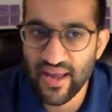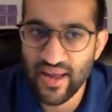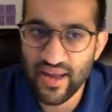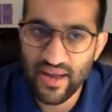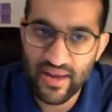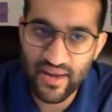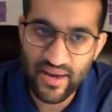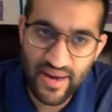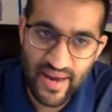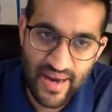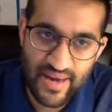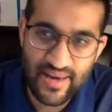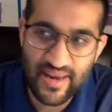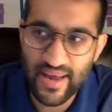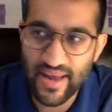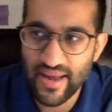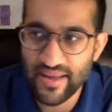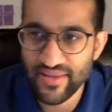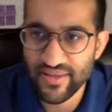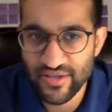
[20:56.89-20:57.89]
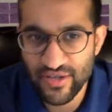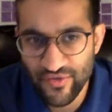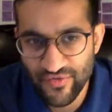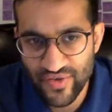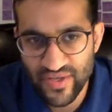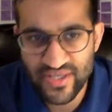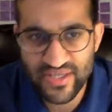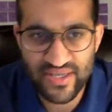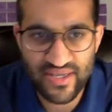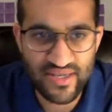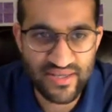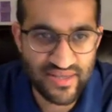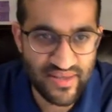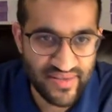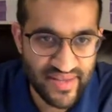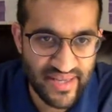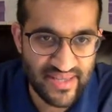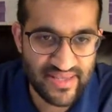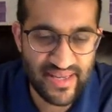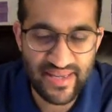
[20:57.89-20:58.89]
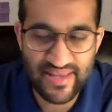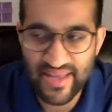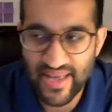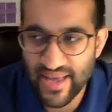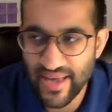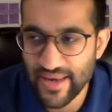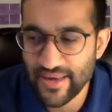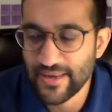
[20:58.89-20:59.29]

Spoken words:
and 8K and the differences and things like that,